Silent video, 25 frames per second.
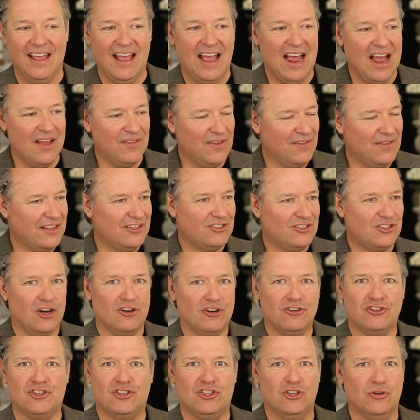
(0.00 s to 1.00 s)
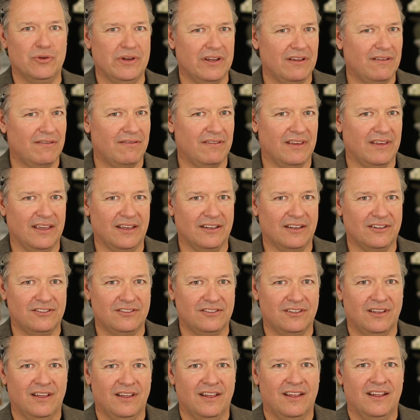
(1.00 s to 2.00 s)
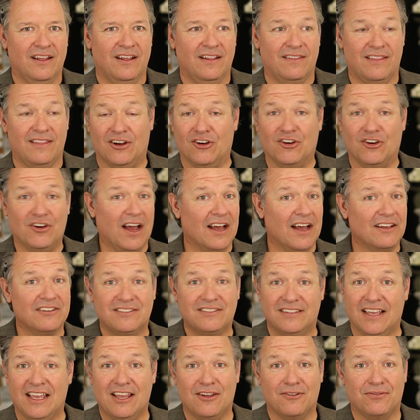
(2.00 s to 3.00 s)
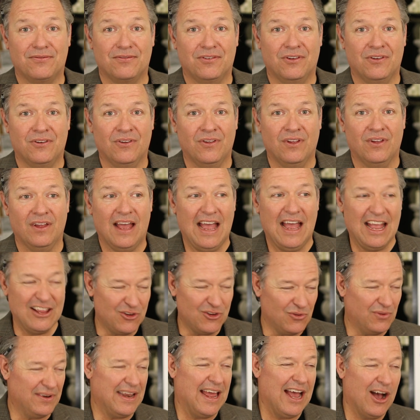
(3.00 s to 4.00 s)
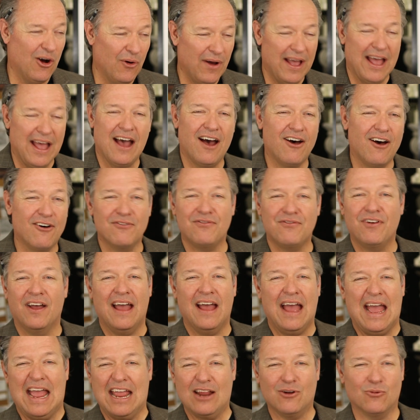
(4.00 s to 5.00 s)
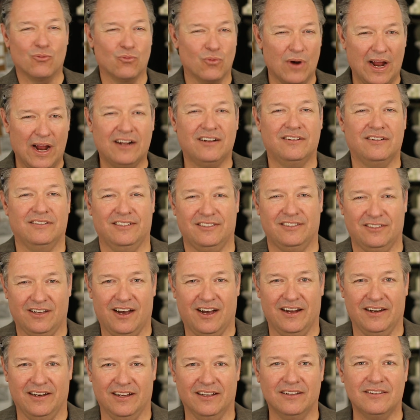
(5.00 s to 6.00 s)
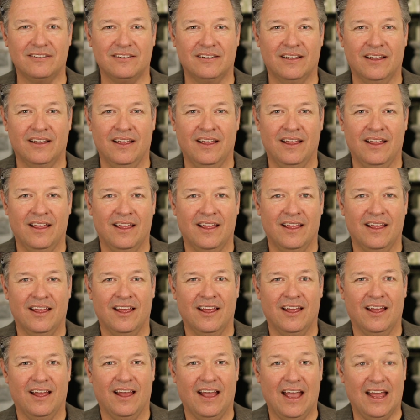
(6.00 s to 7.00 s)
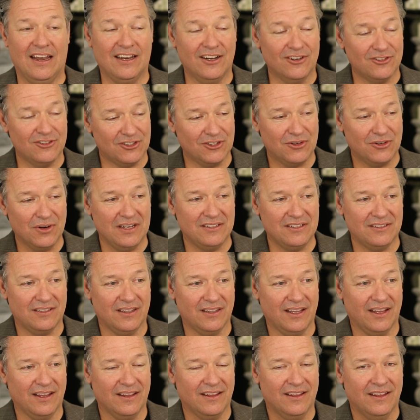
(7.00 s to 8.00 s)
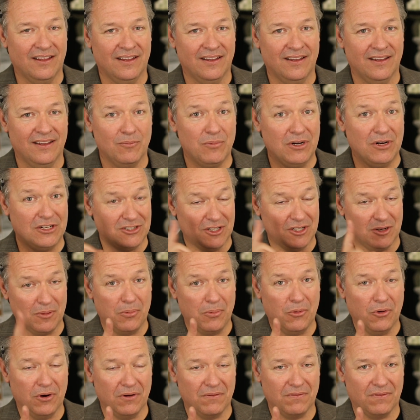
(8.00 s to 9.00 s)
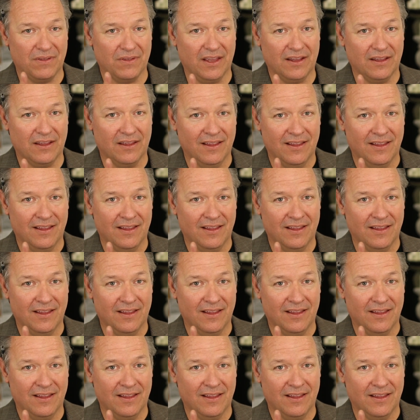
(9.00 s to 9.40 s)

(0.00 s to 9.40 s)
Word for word: And then they start doing things that are not safe, and you now have a reckless audience. And here's the crazy thing, but it's an important thing.